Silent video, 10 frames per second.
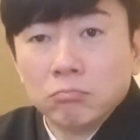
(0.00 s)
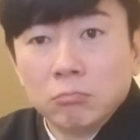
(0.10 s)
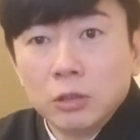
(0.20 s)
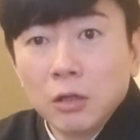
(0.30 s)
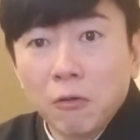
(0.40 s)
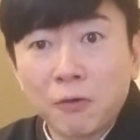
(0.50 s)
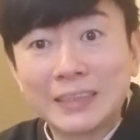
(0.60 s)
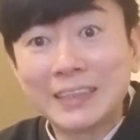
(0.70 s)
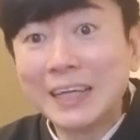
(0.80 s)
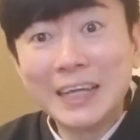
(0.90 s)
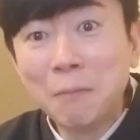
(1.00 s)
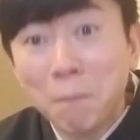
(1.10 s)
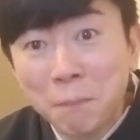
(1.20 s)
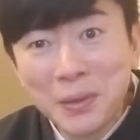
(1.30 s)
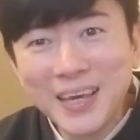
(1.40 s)
You're not resting in
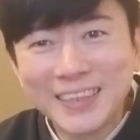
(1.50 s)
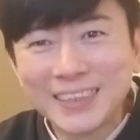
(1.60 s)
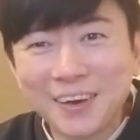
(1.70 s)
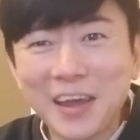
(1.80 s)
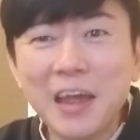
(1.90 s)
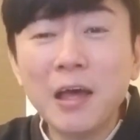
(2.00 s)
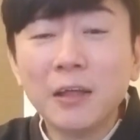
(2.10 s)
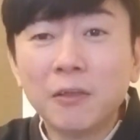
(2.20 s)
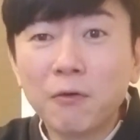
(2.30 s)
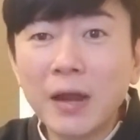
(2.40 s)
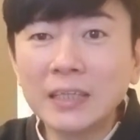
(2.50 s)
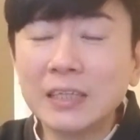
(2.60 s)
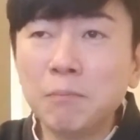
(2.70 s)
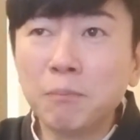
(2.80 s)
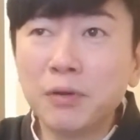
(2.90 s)
peace. Okay, the rest
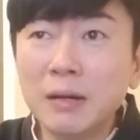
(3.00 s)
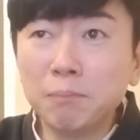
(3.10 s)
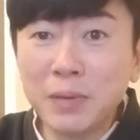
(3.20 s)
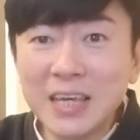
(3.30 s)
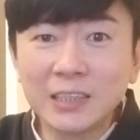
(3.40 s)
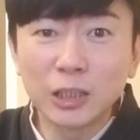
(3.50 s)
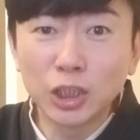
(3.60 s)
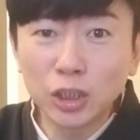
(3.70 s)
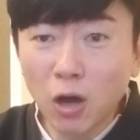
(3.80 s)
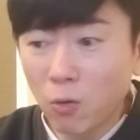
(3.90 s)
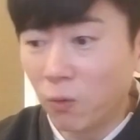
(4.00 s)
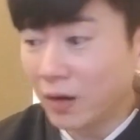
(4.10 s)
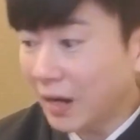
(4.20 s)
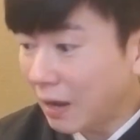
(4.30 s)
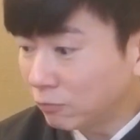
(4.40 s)
in peace, the show
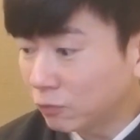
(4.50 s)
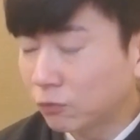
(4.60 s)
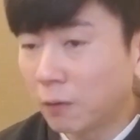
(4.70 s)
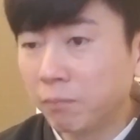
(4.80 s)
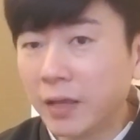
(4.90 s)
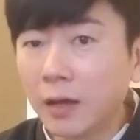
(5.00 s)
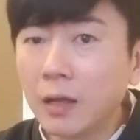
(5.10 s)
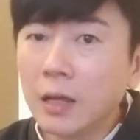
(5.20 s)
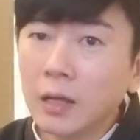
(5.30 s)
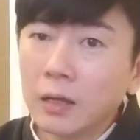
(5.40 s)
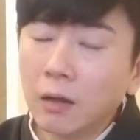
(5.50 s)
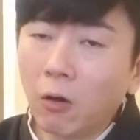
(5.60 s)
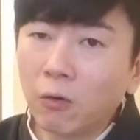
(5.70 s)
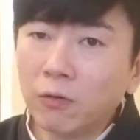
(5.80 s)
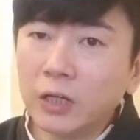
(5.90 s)
comes from the
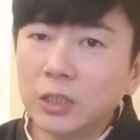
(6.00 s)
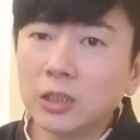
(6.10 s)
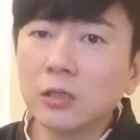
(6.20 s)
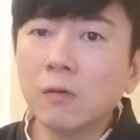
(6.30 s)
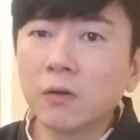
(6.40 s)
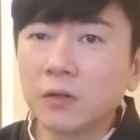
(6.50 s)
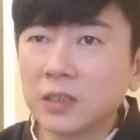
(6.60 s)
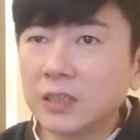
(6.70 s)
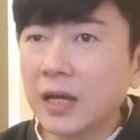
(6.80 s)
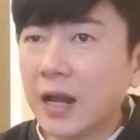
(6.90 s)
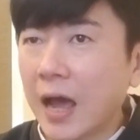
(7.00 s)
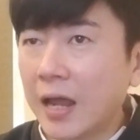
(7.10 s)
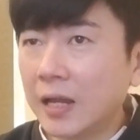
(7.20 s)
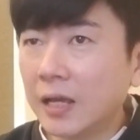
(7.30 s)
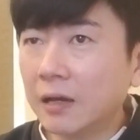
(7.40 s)
original Christian
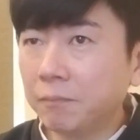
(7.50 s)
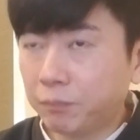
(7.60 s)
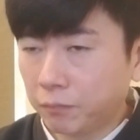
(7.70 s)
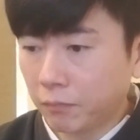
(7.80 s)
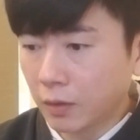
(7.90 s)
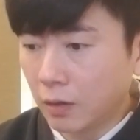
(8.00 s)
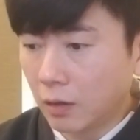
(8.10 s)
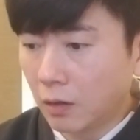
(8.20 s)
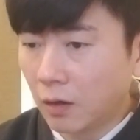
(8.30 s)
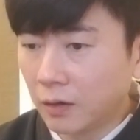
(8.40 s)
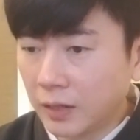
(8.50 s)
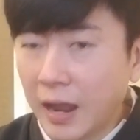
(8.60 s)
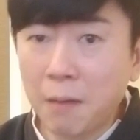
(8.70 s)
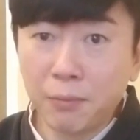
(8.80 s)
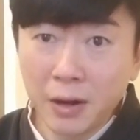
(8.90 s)
idea, or
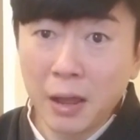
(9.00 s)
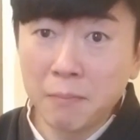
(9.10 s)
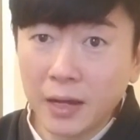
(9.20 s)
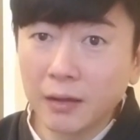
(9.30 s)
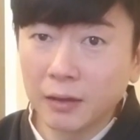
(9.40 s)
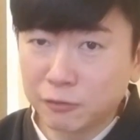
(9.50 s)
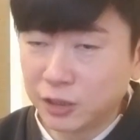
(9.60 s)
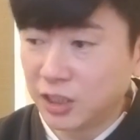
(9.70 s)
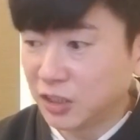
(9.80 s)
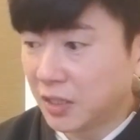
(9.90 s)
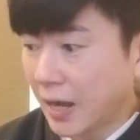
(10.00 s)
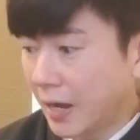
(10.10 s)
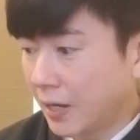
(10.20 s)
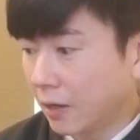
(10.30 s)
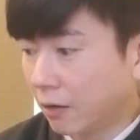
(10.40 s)
the Abrahamic tradition
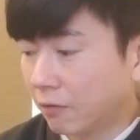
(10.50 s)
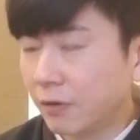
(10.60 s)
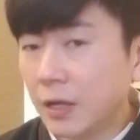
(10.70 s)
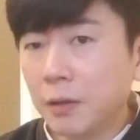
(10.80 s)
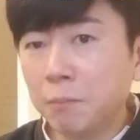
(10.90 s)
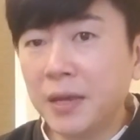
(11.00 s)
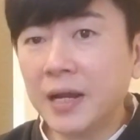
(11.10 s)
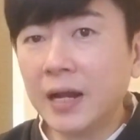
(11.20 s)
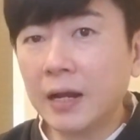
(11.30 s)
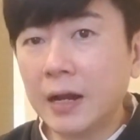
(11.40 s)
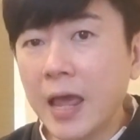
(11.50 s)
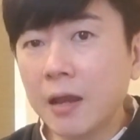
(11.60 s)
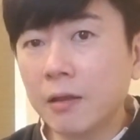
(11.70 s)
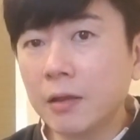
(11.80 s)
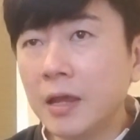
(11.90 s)
idea of being laid
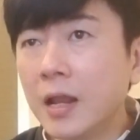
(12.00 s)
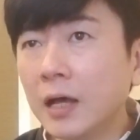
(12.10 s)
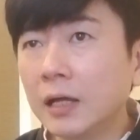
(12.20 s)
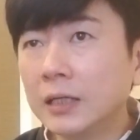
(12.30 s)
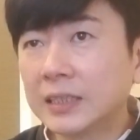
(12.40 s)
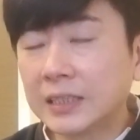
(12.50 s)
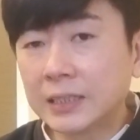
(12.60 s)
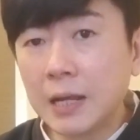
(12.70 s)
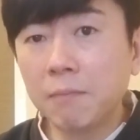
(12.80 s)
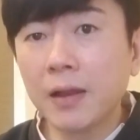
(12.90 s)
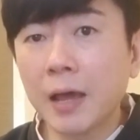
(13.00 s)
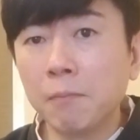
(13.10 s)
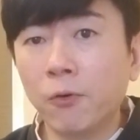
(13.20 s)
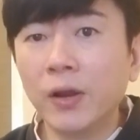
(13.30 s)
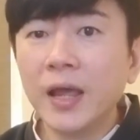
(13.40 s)
in a sleep-like
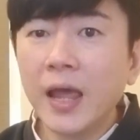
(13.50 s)
mode.